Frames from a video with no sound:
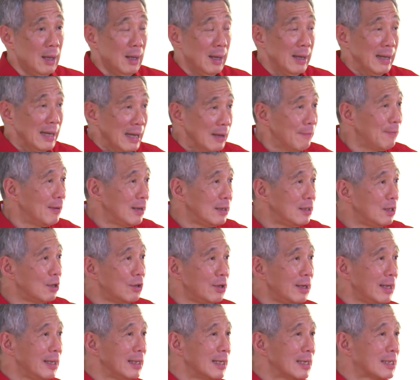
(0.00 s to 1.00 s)
Even
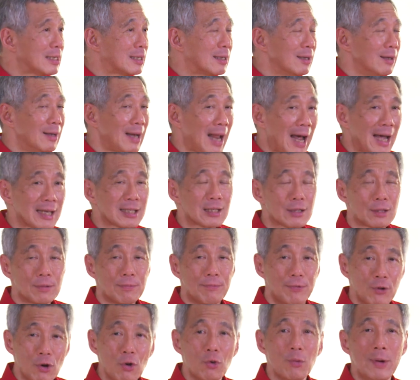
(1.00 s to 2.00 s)
during this last
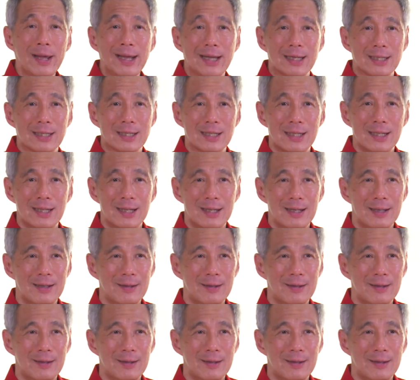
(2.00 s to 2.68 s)
few weeks,